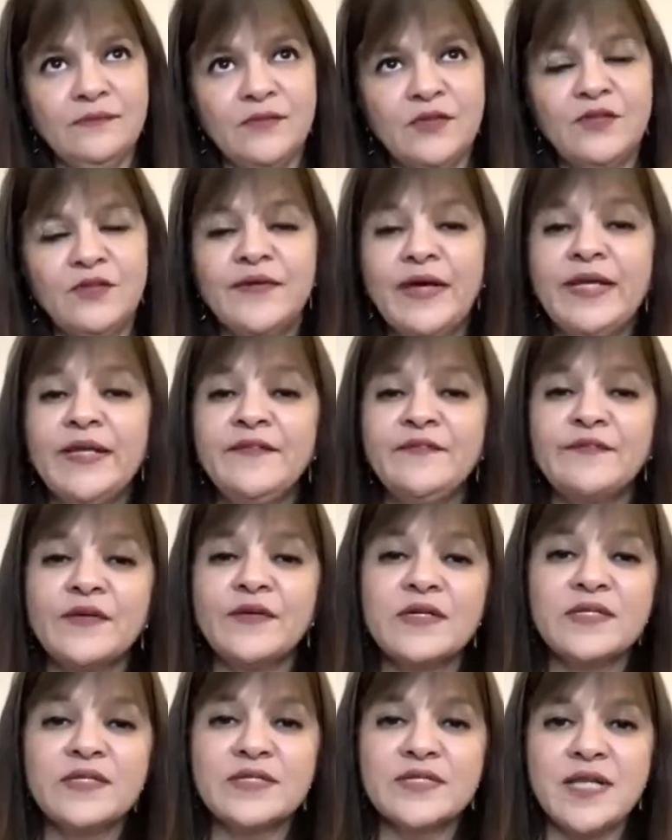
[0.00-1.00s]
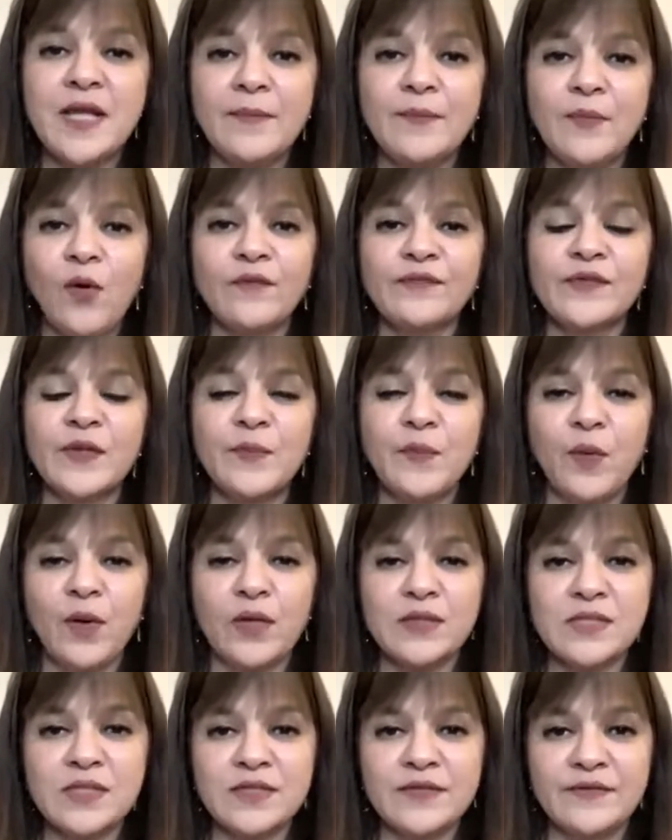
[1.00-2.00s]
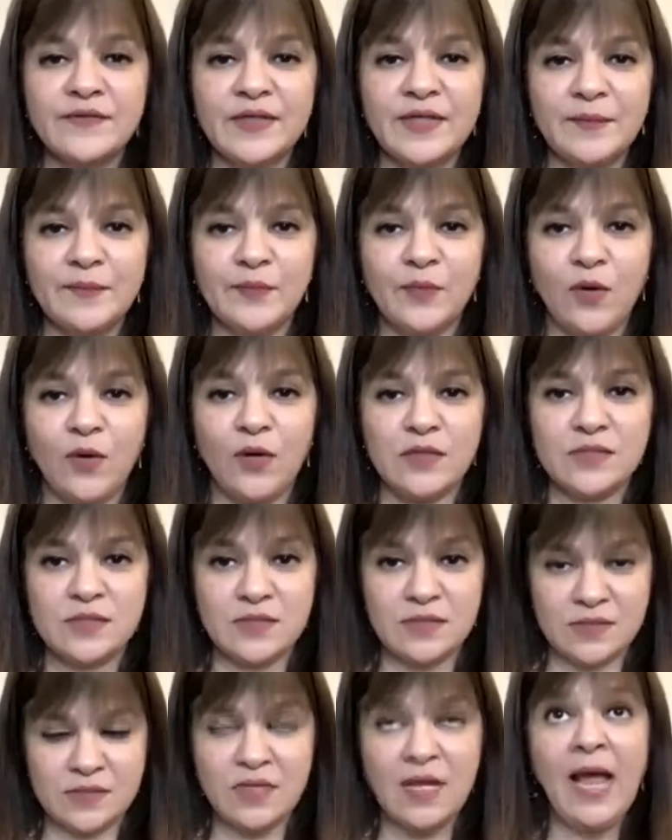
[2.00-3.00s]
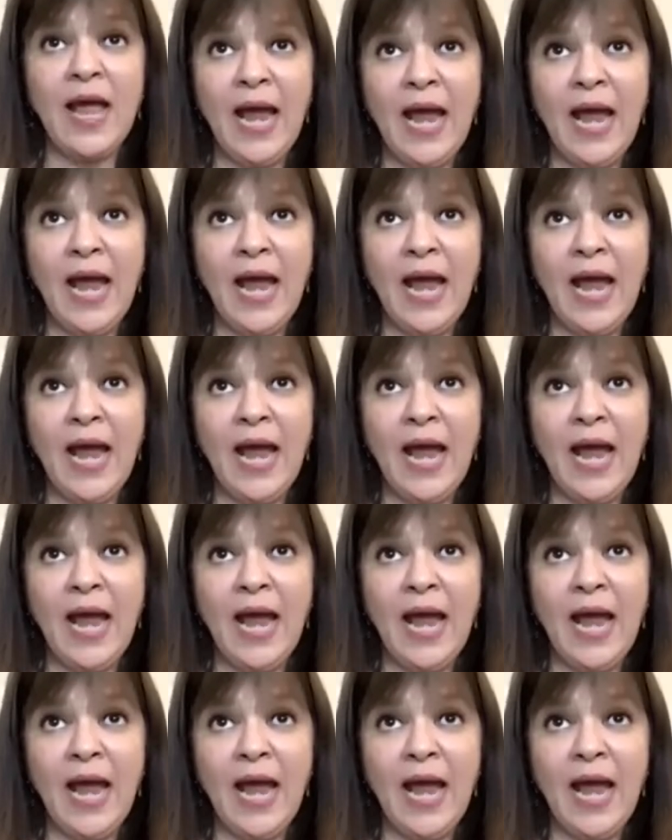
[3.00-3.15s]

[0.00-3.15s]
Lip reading: The very first step of the positivity process,